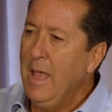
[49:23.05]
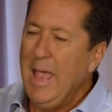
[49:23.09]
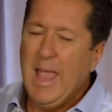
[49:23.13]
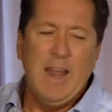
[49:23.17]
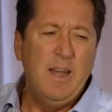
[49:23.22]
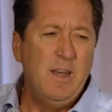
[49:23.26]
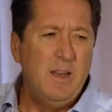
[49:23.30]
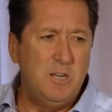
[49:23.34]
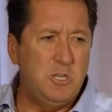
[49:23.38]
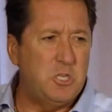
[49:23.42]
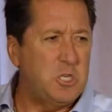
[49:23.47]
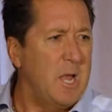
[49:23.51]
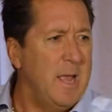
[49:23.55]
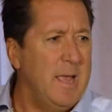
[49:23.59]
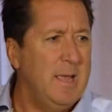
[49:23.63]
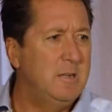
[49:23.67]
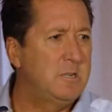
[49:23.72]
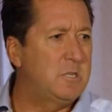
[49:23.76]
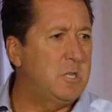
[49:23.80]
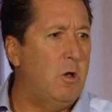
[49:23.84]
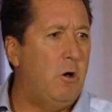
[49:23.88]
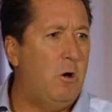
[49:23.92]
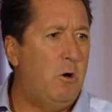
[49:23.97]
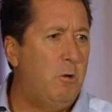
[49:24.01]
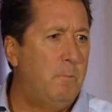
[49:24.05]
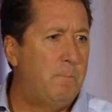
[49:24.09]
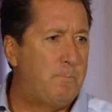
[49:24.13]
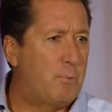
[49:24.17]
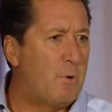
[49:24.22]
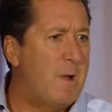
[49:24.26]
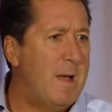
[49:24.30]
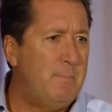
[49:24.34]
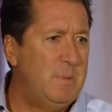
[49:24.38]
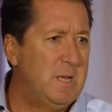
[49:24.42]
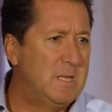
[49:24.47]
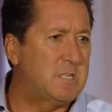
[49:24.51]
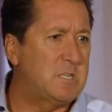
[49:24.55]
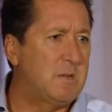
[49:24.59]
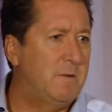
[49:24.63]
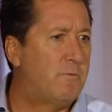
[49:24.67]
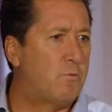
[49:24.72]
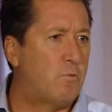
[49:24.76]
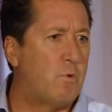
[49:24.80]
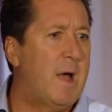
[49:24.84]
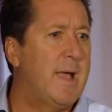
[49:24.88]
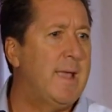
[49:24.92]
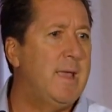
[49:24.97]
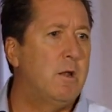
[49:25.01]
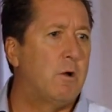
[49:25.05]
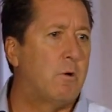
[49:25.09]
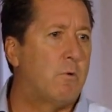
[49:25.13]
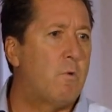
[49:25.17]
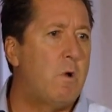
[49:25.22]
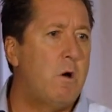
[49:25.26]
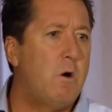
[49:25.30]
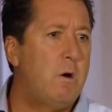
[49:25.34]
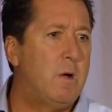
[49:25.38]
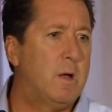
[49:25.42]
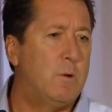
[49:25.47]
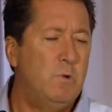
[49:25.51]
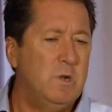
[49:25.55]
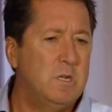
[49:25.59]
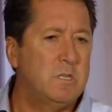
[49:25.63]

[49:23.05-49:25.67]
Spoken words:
And to change the whole premise of right or wrong.